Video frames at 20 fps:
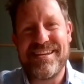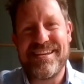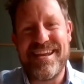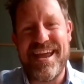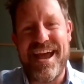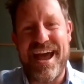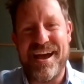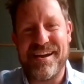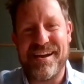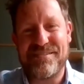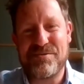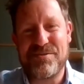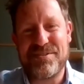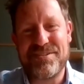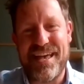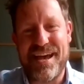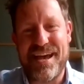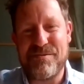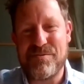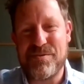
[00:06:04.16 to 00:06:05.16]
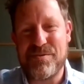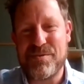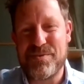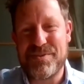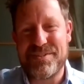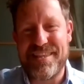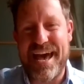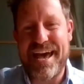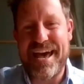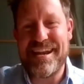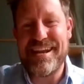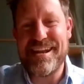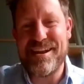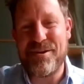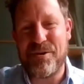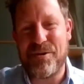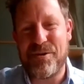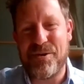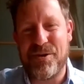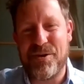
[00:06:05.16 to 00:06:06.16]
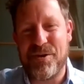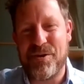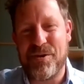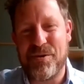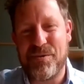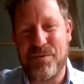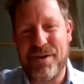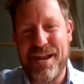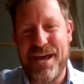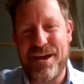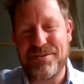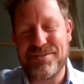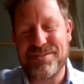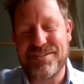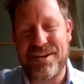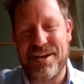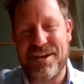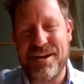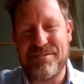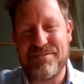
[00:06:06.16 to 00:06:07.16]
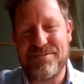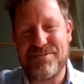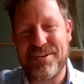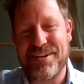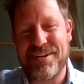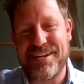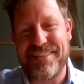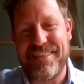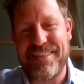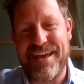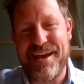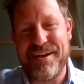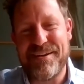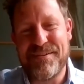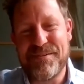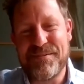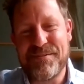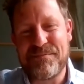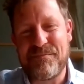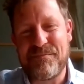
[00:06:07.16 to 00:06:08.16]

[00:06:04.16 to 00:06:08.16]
yeah, was that it, or what else kind of triggered that?